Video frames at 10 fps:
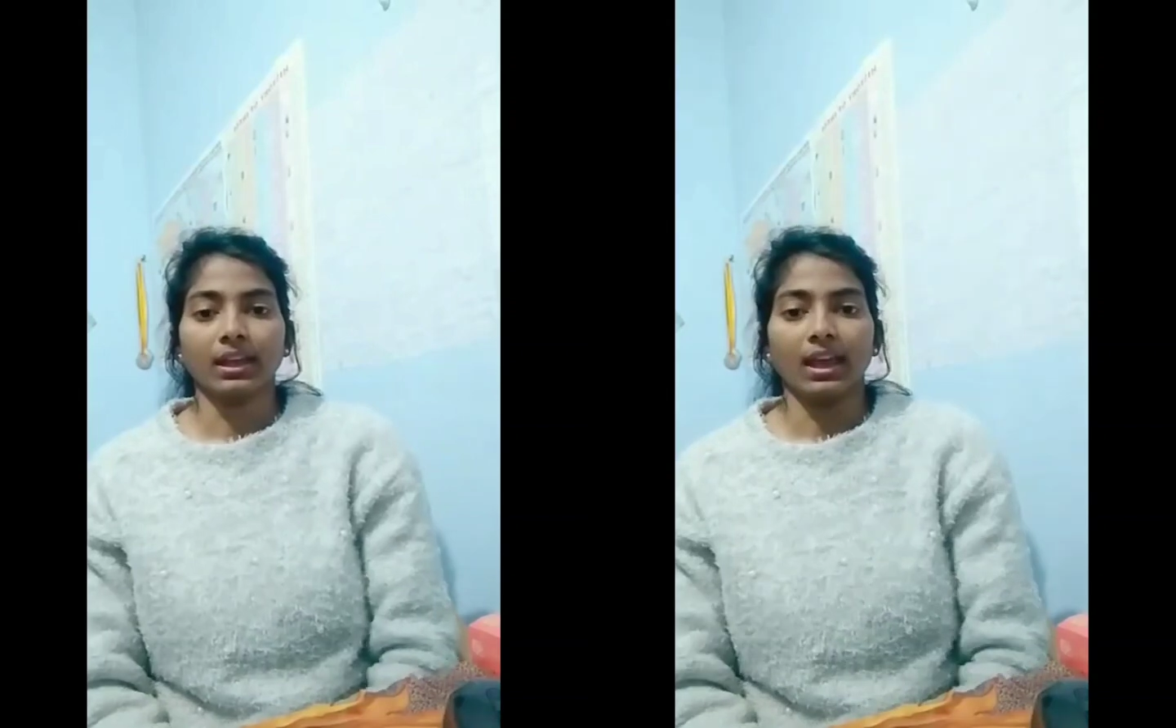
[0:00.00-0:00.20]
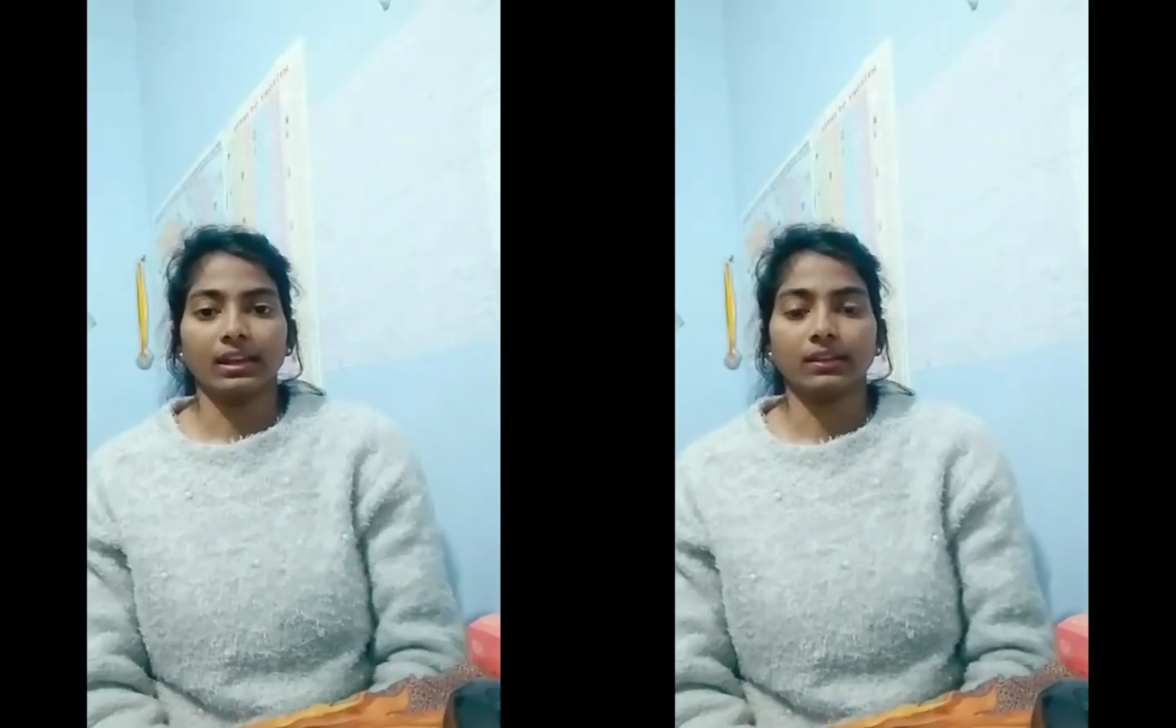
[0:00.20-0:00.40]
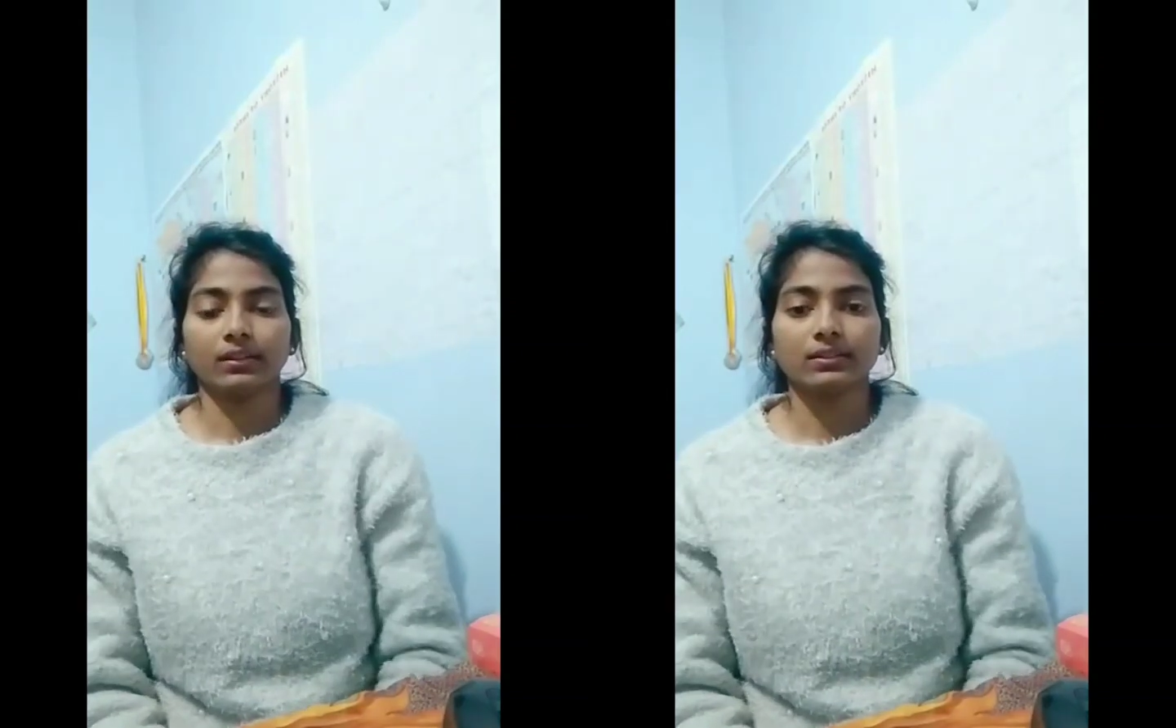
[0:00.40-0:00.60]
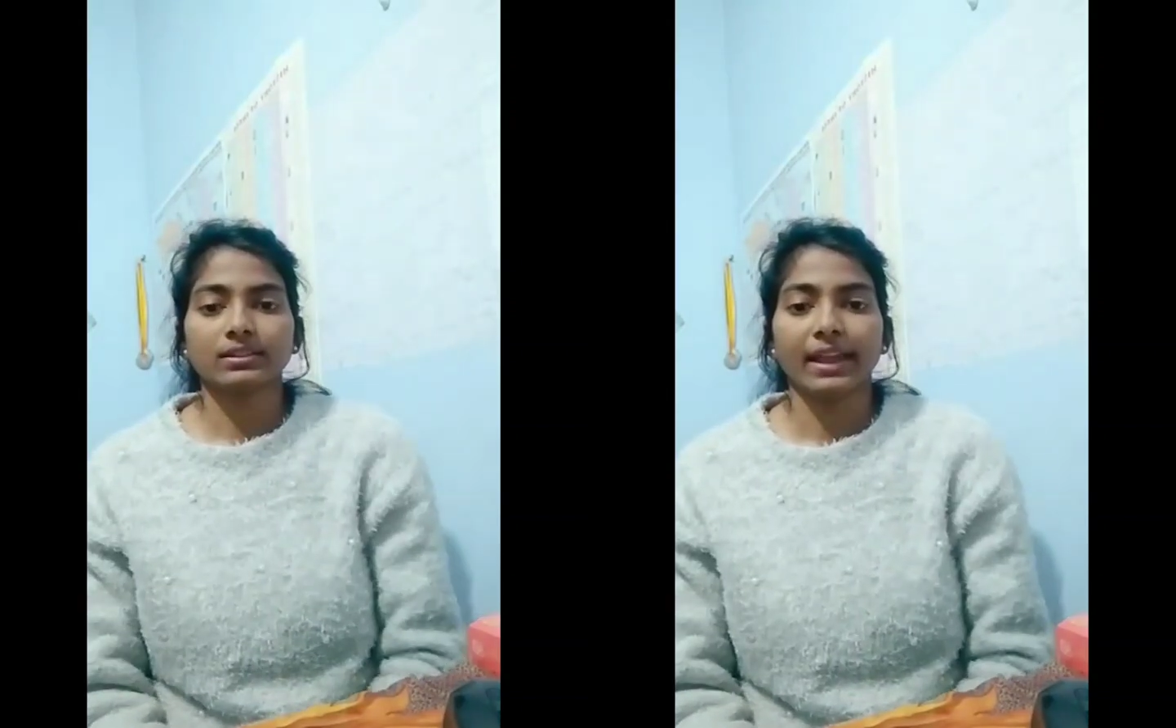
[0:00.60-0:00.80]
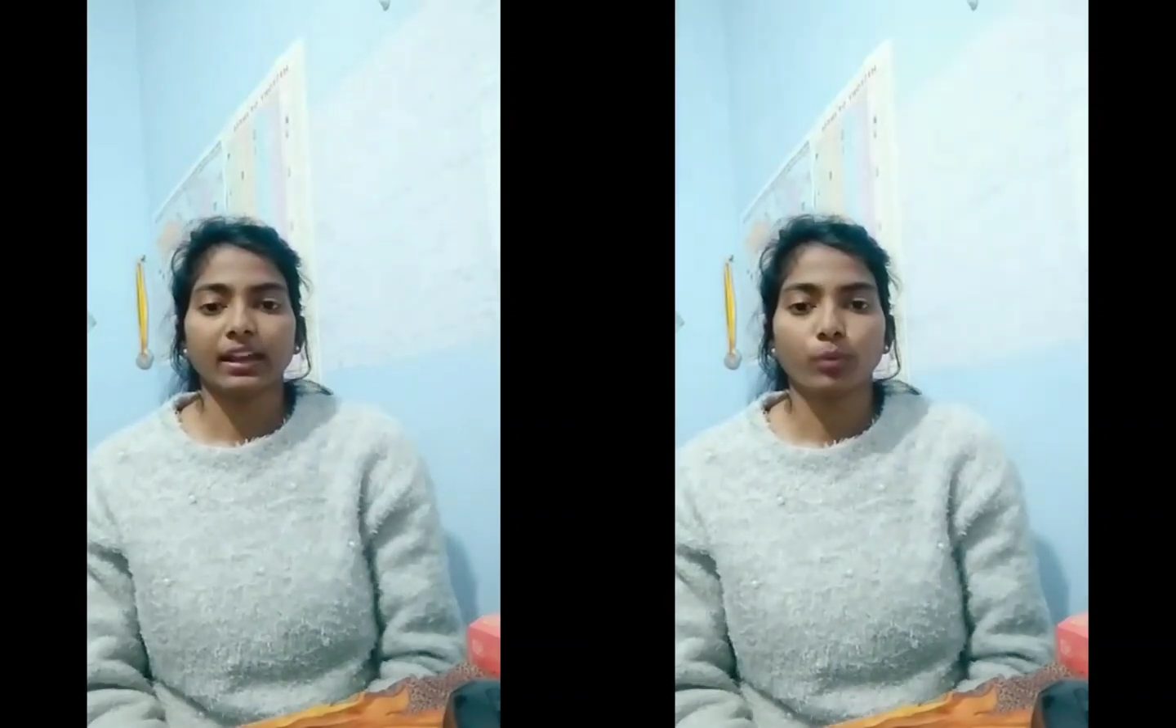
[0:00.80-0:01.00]
And others
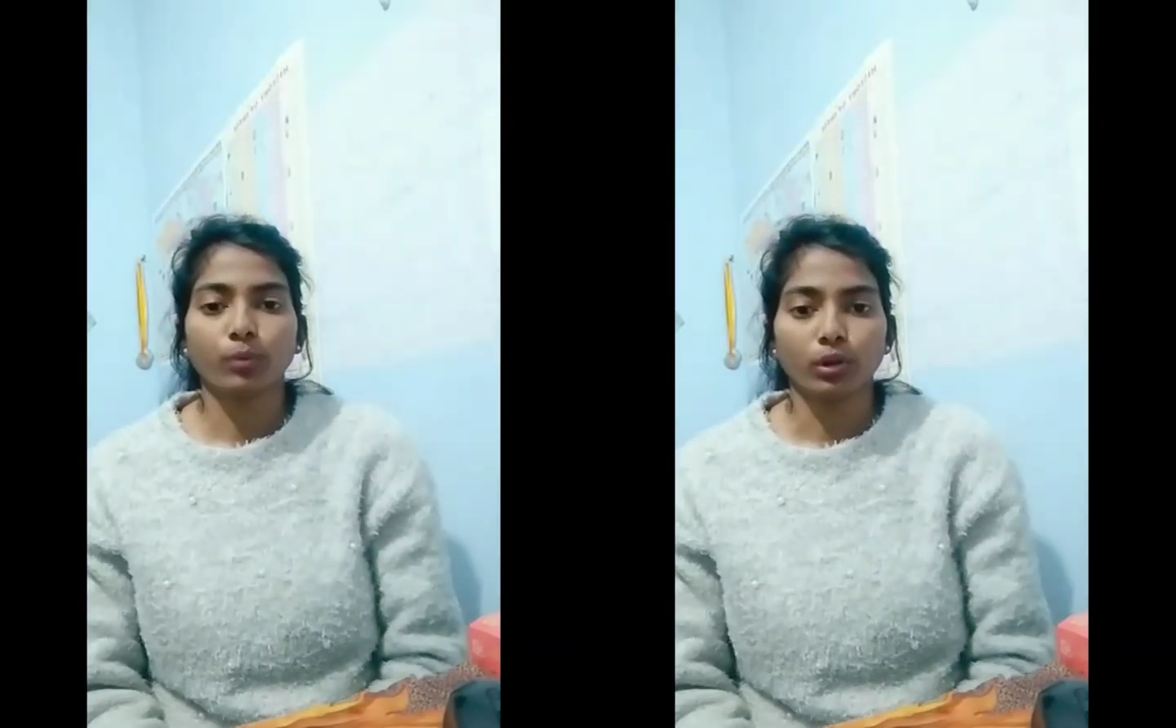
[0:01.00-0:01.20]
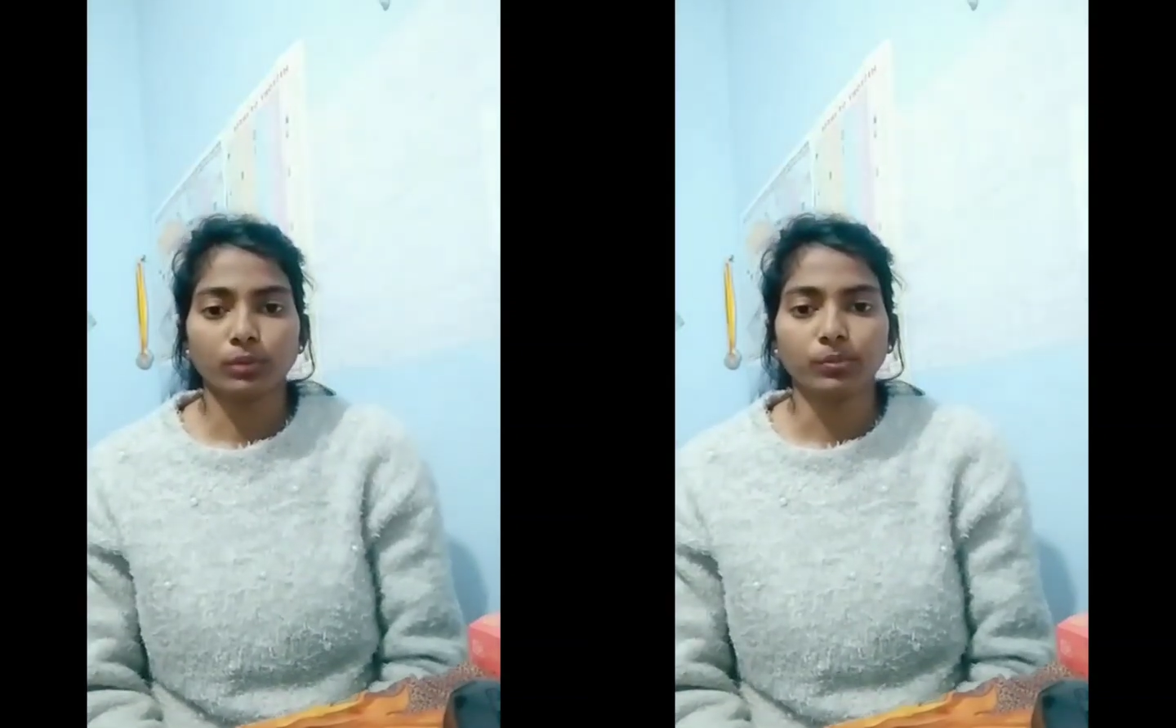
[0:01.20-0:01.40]
like pot